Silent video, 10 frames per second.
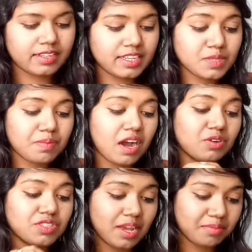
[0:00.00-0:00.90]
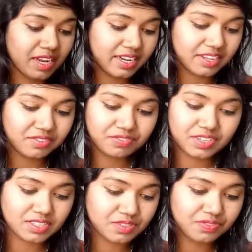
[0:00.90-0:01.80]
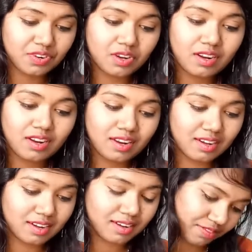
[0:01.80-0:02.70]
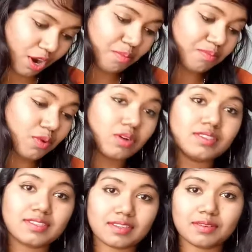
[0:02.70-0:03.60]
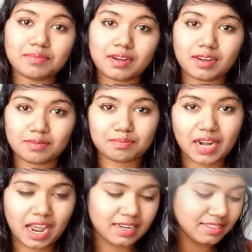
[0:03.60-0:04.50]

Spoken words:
In this pouch I'm getting, first of all, from Monser brand,